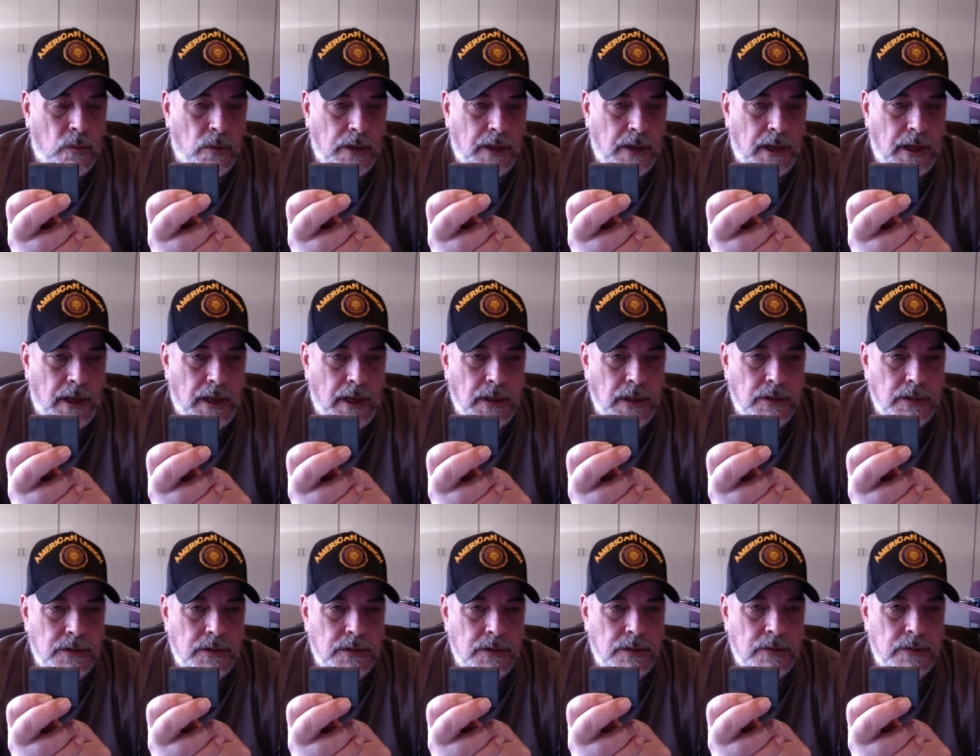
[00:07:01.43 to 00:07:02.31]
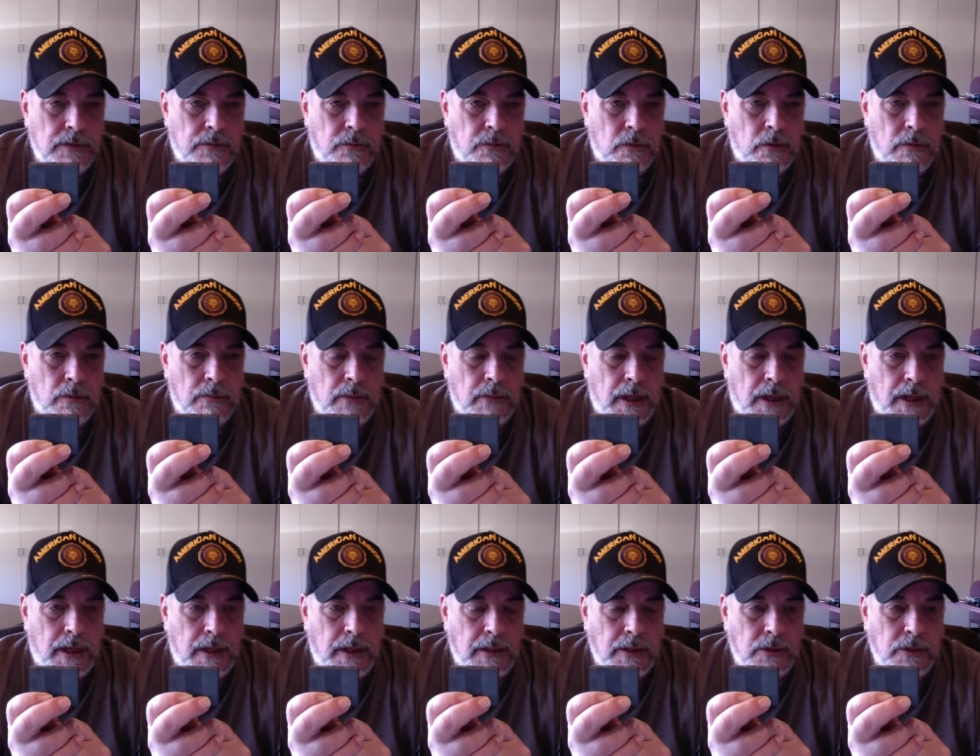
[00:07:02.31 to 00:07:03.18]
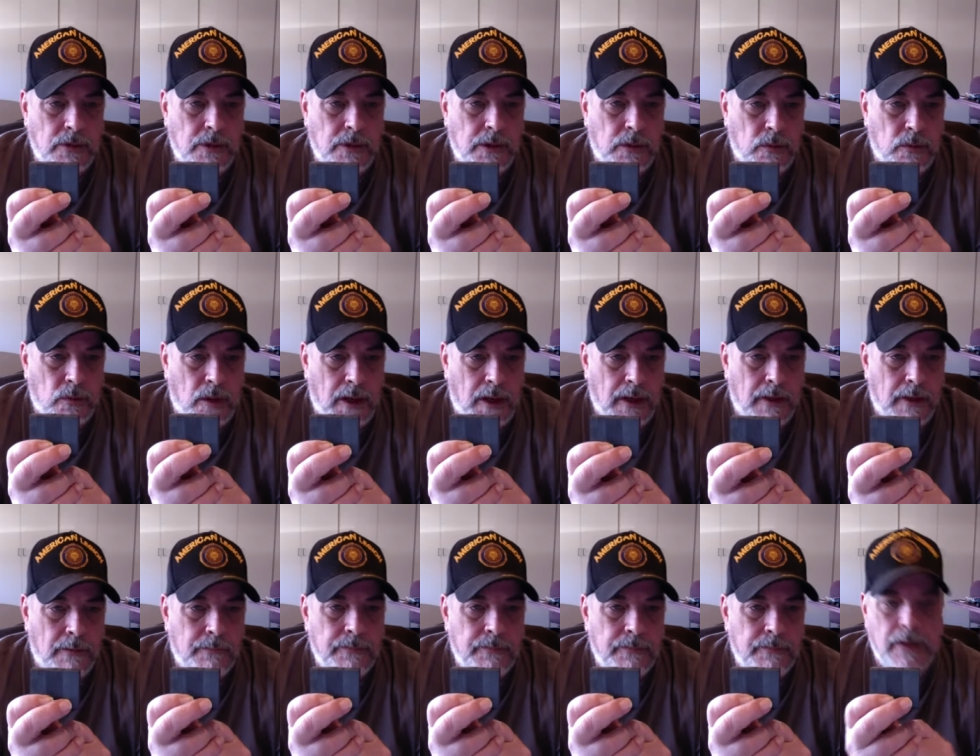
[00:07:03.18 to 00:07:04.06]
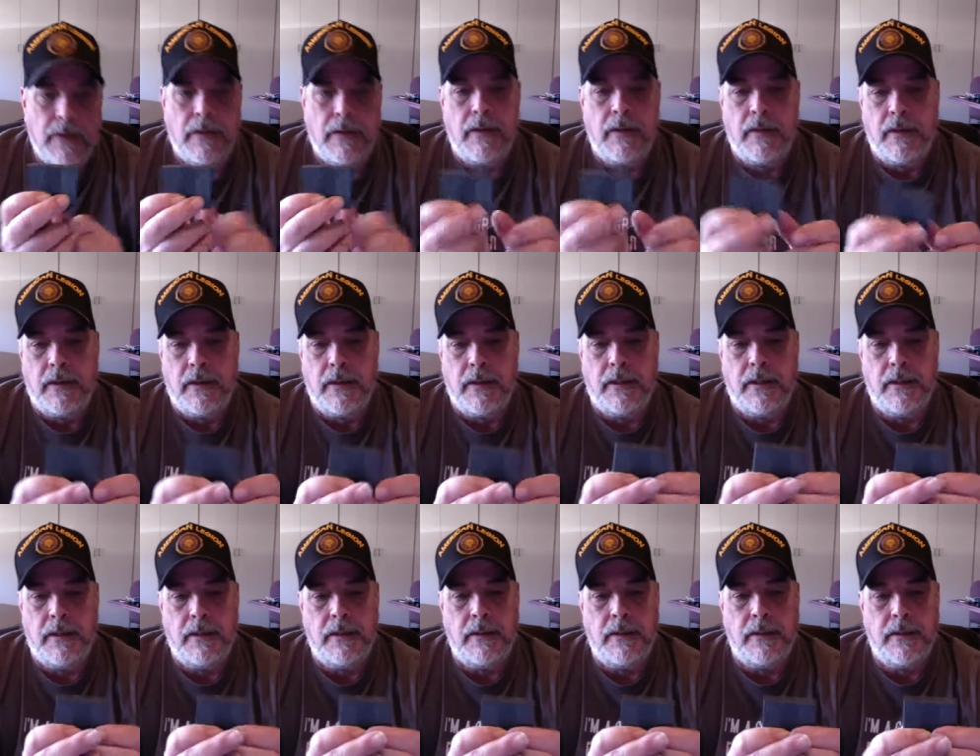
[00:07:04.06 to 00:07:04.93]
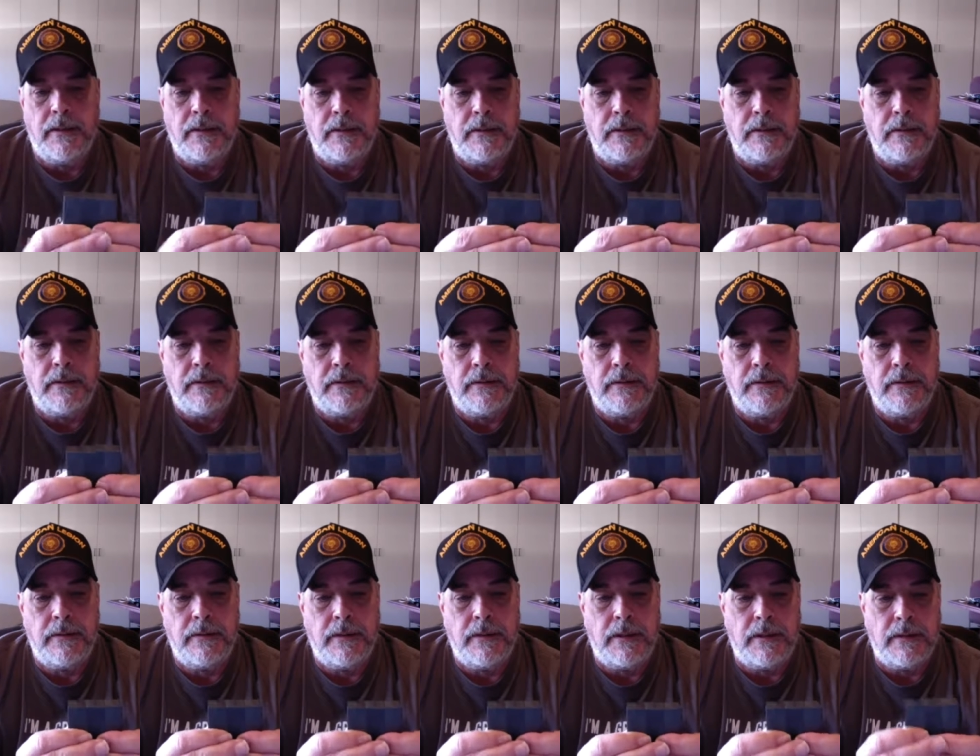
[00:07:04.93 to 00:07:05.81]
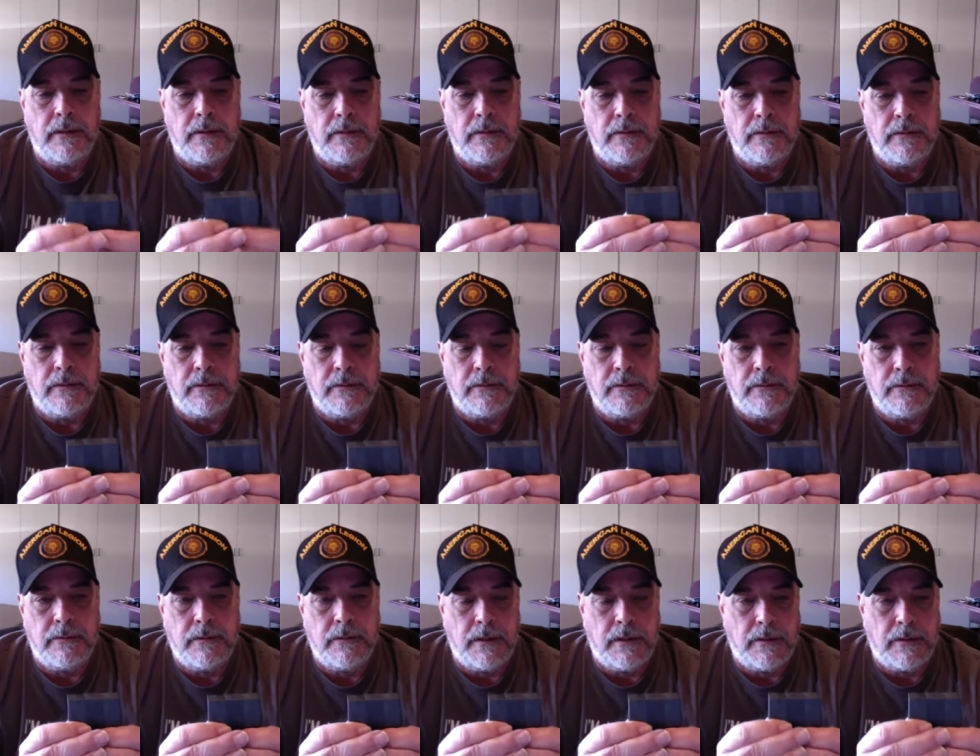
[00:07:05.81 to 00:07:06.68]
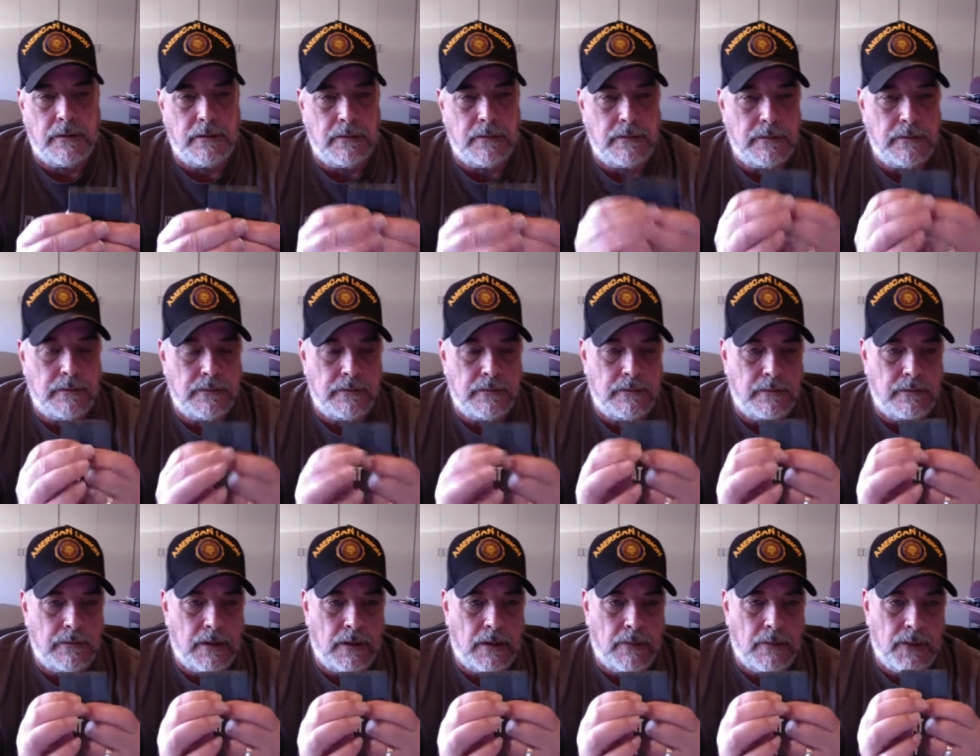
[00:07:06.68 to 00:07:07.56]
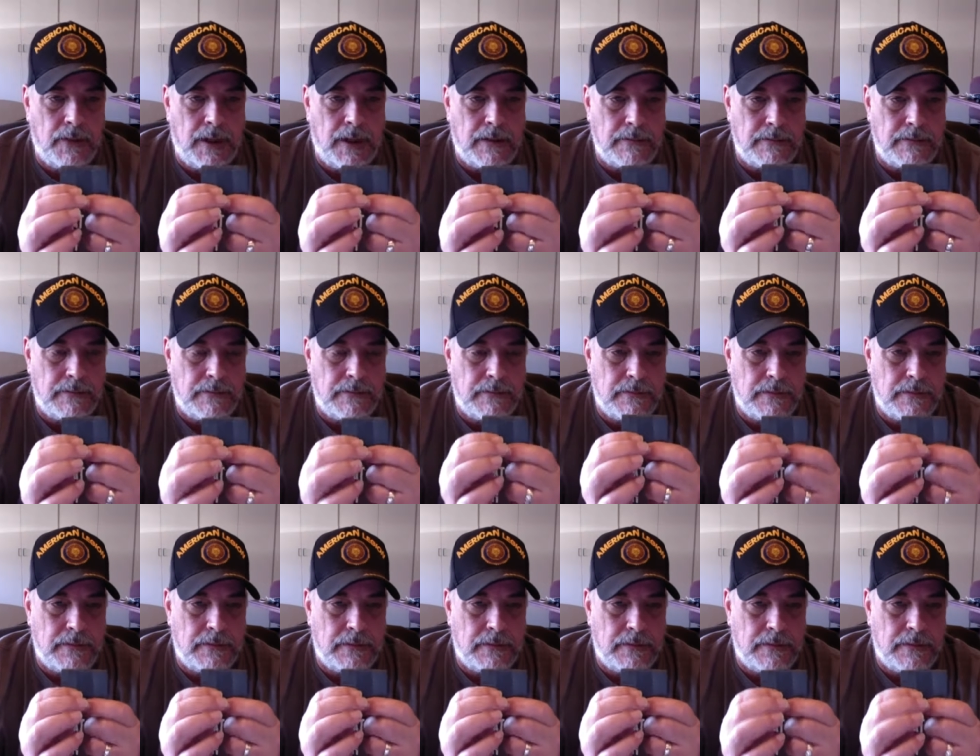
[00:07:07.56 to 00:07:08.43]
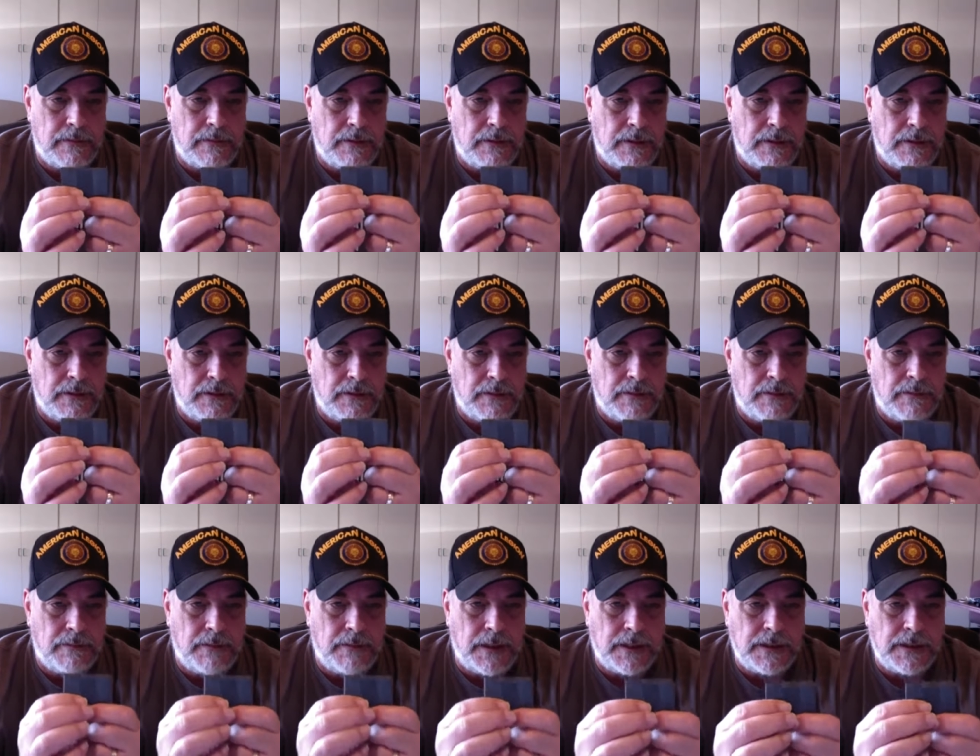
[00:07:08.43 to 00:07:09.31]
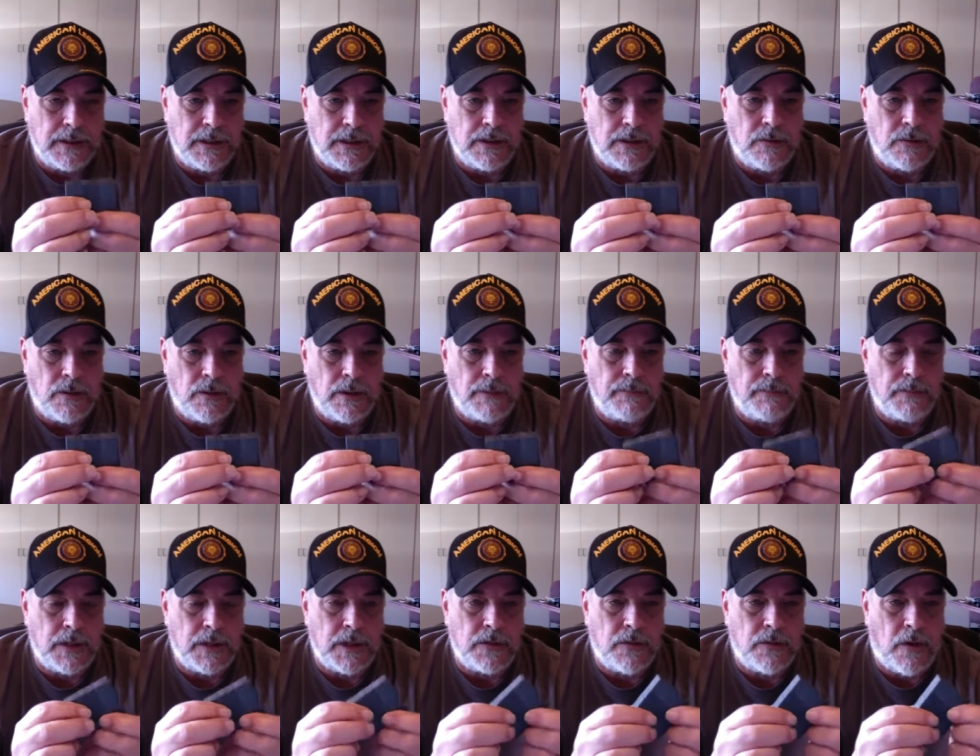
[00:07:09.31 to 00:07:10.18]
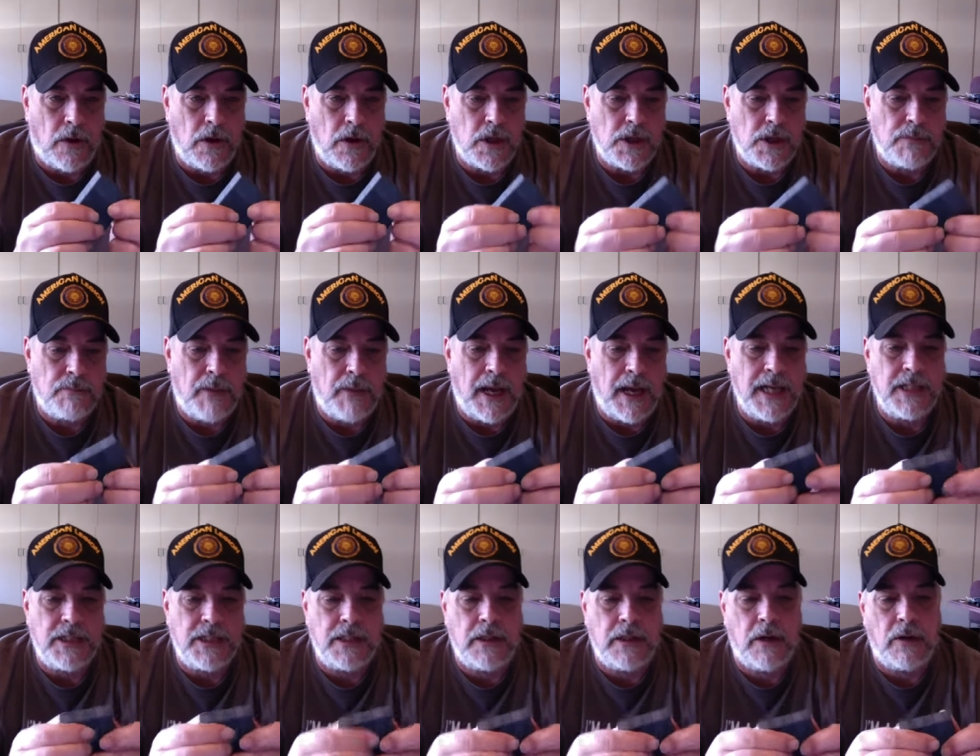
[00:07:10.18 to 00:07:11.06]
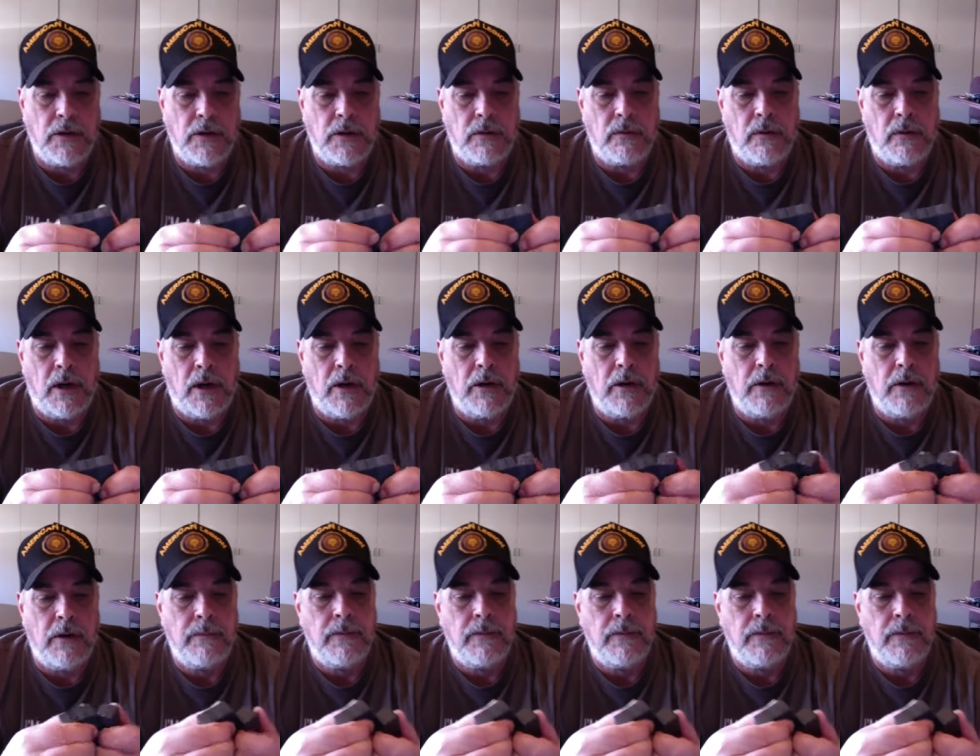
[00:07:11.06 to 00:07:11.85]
gauge for my trigger wire. And hope that makes sense for you. As far as spacing on your rotor,